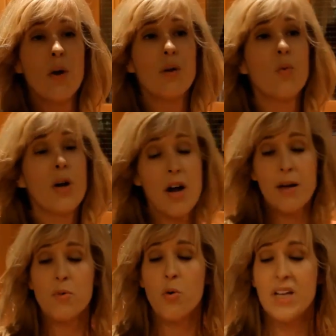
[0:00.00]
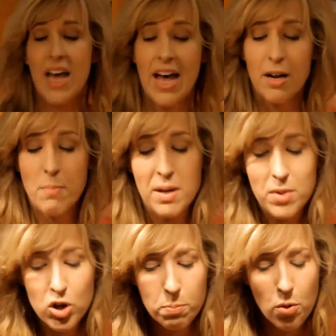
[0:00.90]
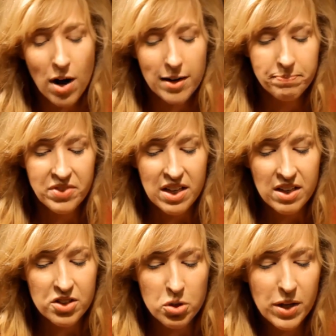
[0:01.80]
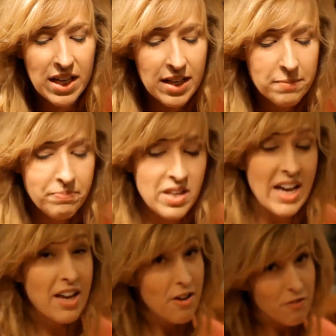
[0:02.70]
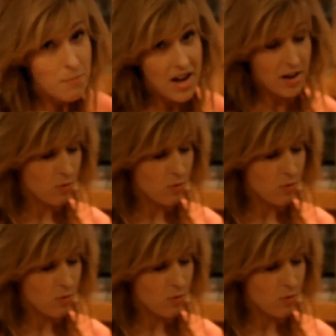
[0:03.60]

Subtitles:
point where I'm going to add my Mirepoix. So again, I have my